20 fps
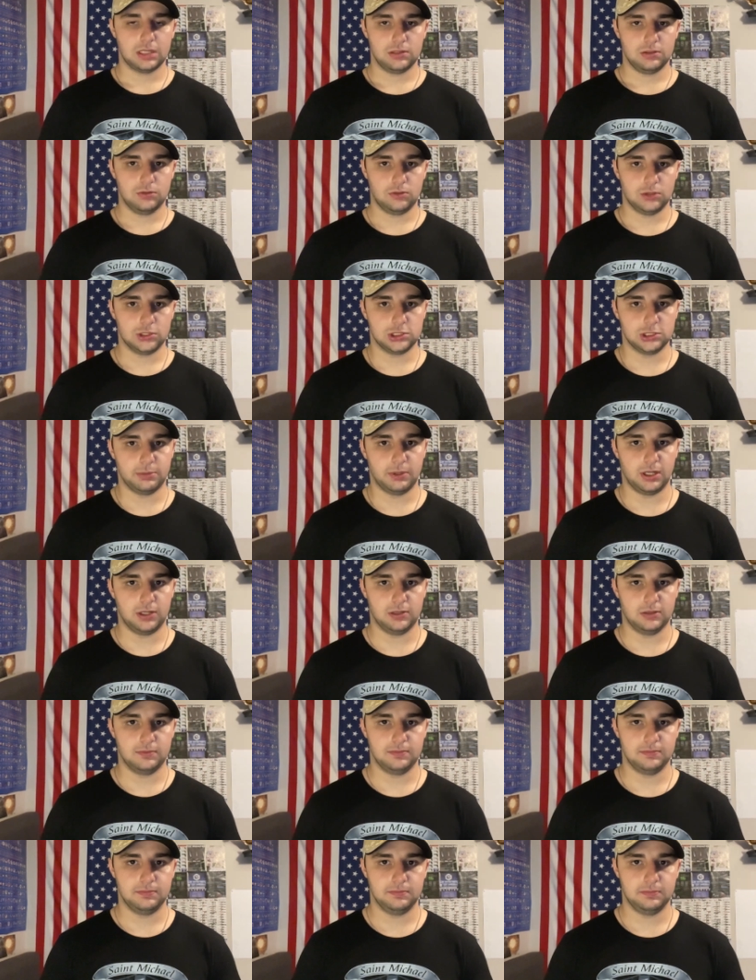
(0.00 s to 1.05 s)
or
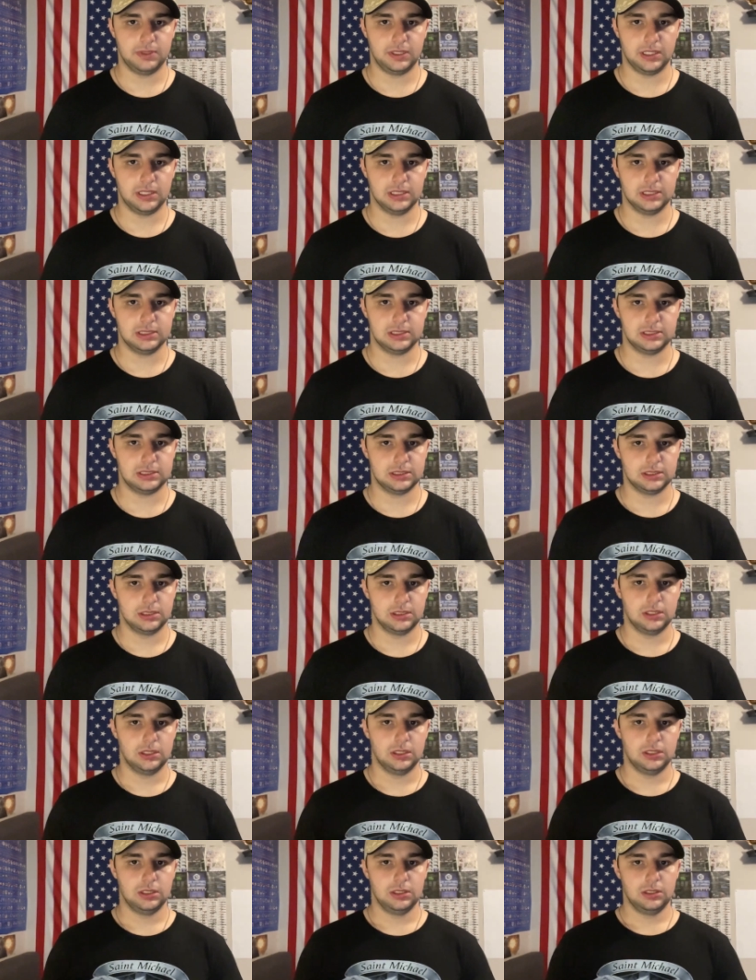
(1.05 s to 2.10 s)
tomorrow because
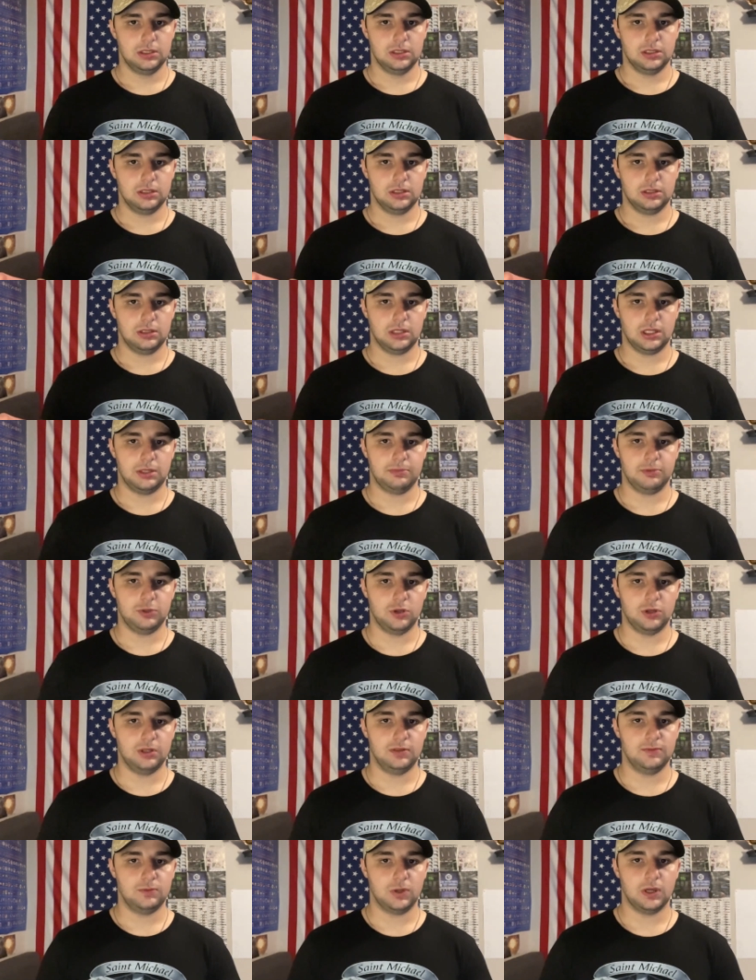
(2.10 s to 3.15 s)
I'm
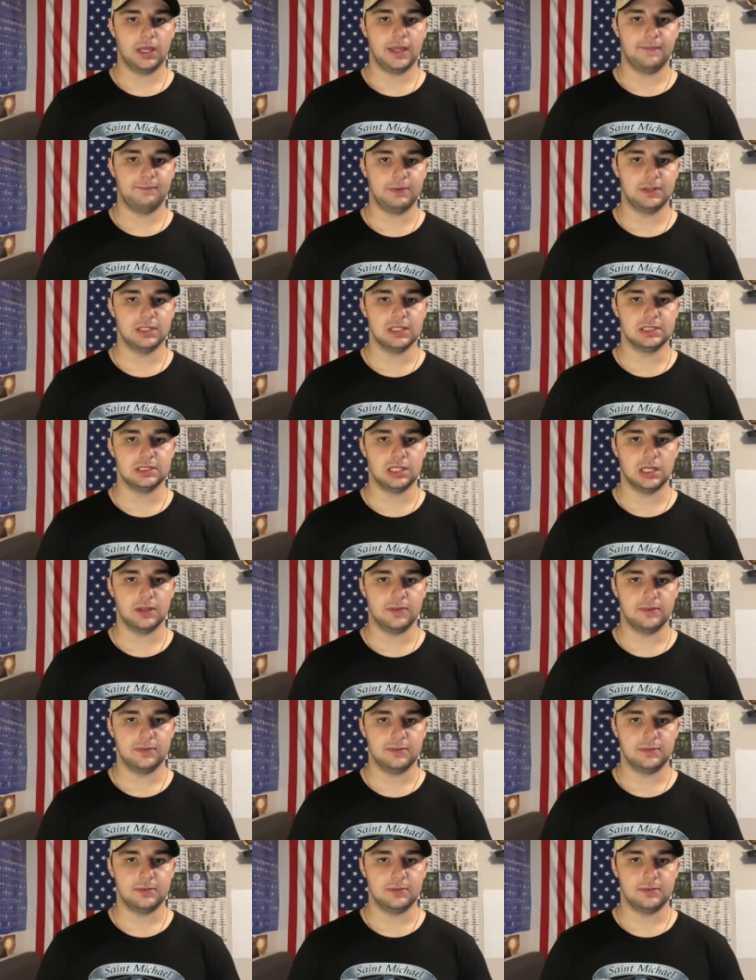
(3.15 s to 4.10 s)
going for a fitness stuff.